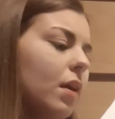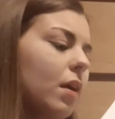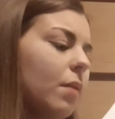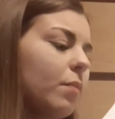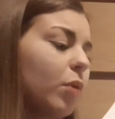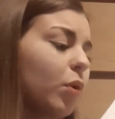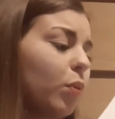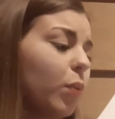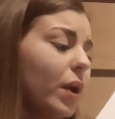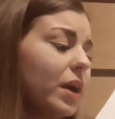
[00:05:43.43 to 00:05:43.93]

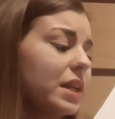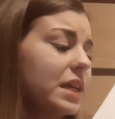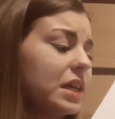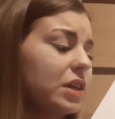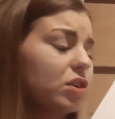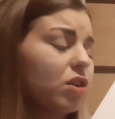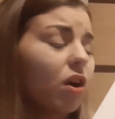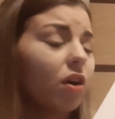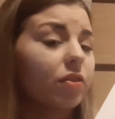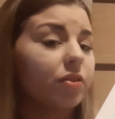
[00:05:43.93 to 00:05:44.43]
But when he
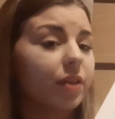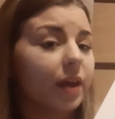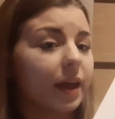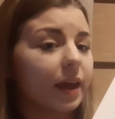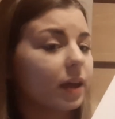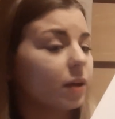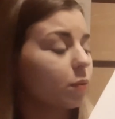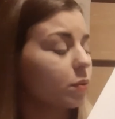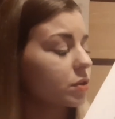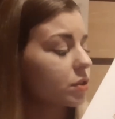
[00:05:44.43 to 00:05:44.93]
got there,
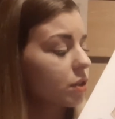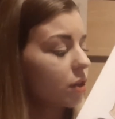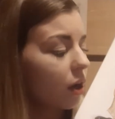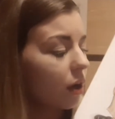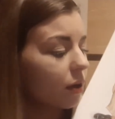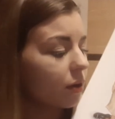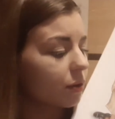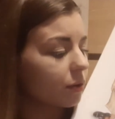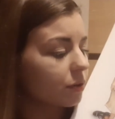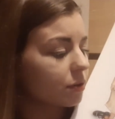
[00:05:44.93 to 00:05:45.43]
it was
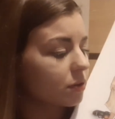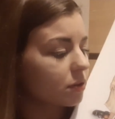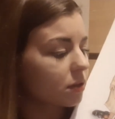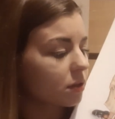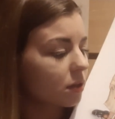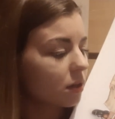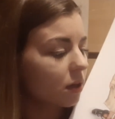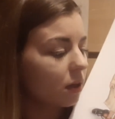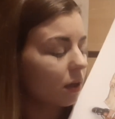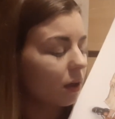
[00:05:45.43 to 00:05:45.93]
closed.
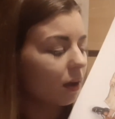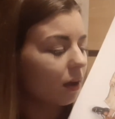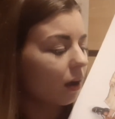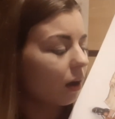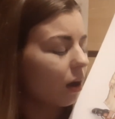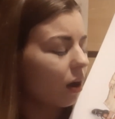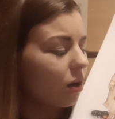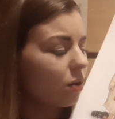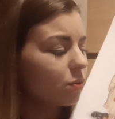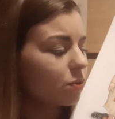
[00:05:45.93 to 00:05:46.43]

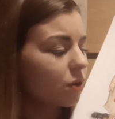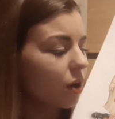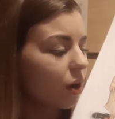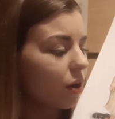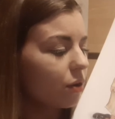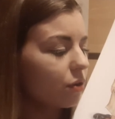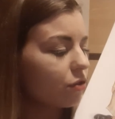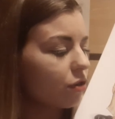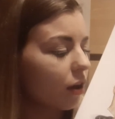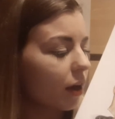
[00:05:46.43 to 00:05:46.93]
"Oh no,"
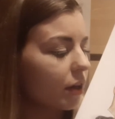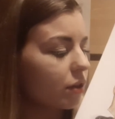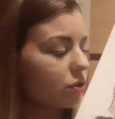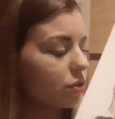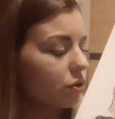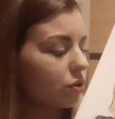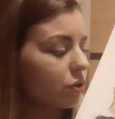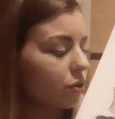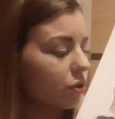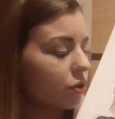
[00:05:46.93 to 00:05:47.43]
cried
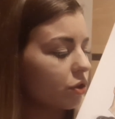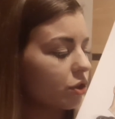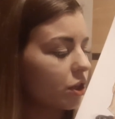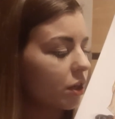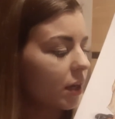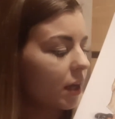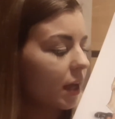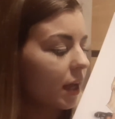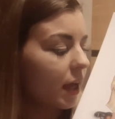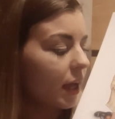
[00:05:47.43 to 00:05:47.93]
George.
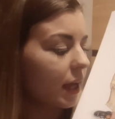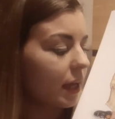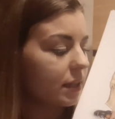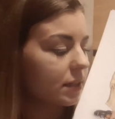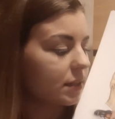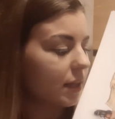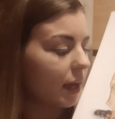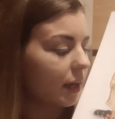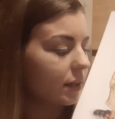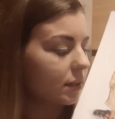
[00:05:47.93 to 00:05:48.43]
He
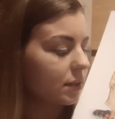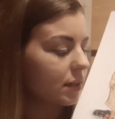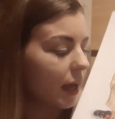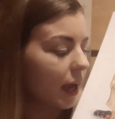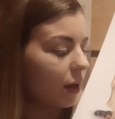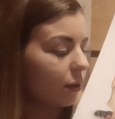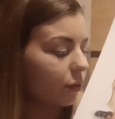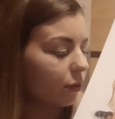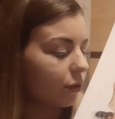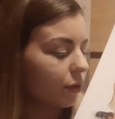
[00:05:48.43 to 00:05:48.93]
sank
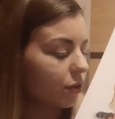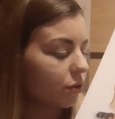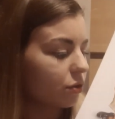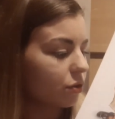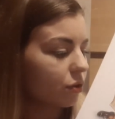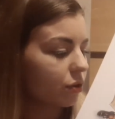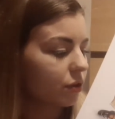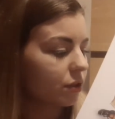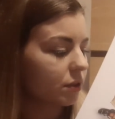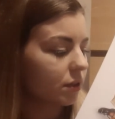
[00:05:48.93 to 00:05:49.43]
down on the
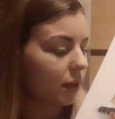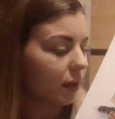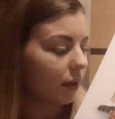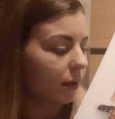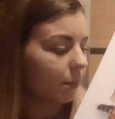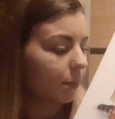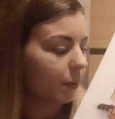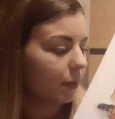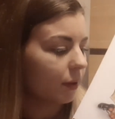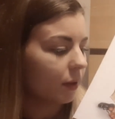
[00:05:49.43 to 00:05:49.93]
doorstep
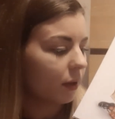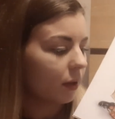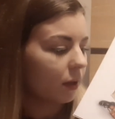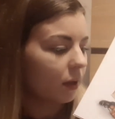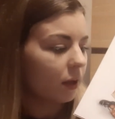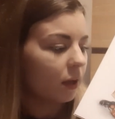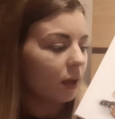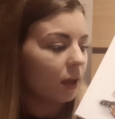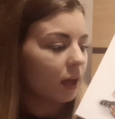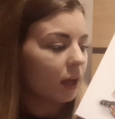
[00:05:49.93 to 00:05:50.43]

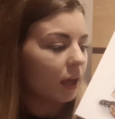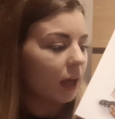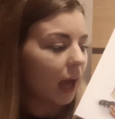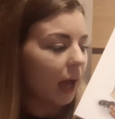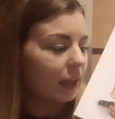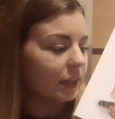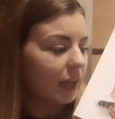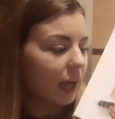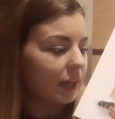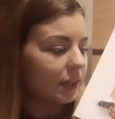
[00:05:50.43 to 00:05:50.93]

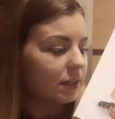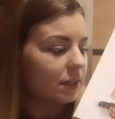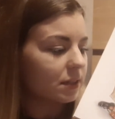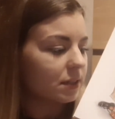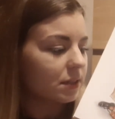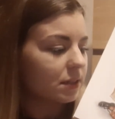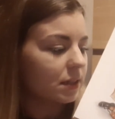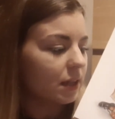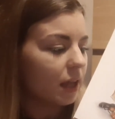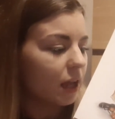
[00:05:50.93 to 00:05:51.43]
and had a
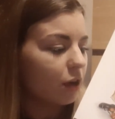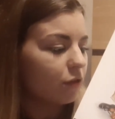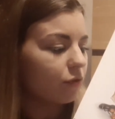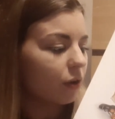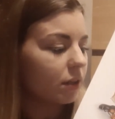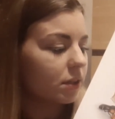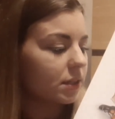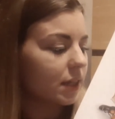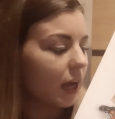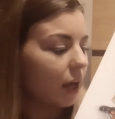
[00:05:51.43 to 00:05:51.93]
tear
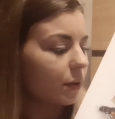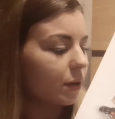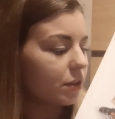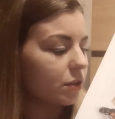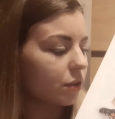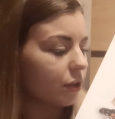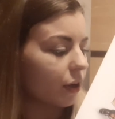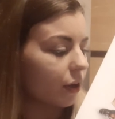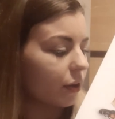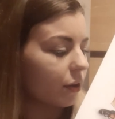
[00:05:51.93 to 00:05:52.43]
run down his
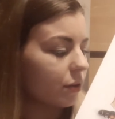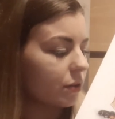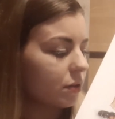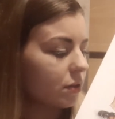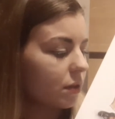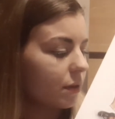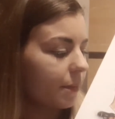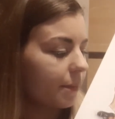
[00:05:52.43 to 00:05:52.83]
nose.